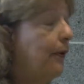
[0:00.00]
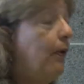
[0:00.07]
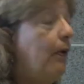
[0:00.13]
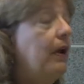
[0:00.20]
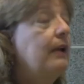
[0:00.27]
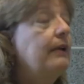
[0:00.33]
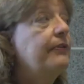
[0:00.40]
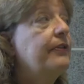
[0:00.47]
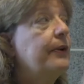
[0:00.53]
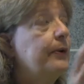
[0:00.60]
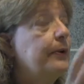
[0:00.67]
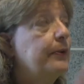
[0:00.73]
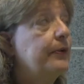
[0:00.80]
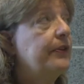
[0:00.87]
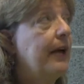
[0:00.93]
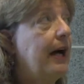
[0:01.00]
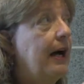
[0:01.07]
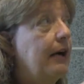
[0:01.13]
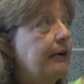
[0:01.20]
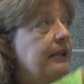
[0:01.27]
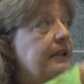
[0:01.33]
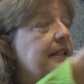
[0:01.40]
All of those
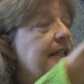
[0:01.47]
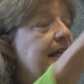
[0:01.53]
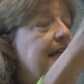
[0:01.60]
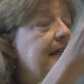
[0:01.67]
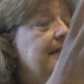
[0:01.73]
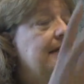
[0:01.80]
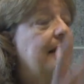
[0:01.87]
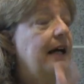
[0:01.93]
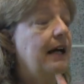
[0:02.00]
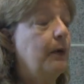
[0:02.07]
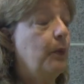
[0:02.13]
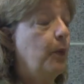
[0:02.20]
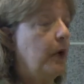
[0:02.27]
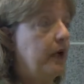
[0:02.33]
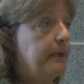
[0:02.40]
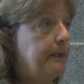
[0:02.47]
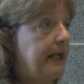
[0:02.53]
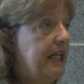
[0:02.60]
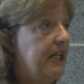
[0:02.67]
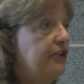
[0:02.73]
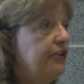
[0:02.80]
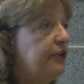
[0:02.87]
are contained on one
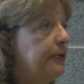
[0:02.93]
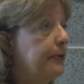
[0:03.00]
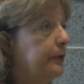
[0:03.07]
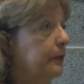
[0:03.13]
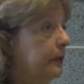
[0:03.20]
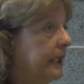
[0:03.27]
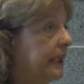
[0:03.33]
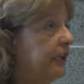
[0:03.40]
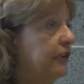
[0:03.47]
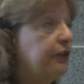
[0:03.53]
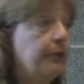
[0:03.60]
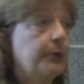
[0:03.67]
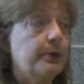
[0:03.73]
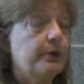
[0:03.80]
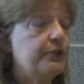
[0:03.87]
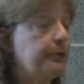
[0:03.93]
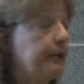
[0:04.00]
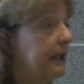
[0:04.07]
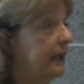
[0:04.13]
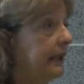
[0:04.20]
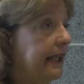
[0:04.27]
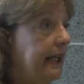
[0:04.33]
page through links or
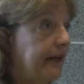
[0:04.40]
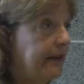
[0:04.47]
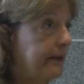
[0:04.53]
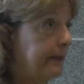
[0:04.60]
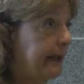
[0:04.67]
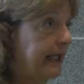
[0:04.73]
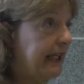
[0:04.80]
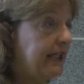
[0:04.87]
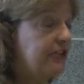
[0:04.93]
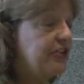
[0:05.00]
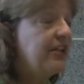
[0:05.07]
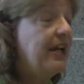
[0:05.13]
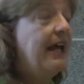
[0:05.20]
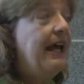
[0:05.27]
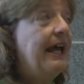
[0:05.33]
directly on the page.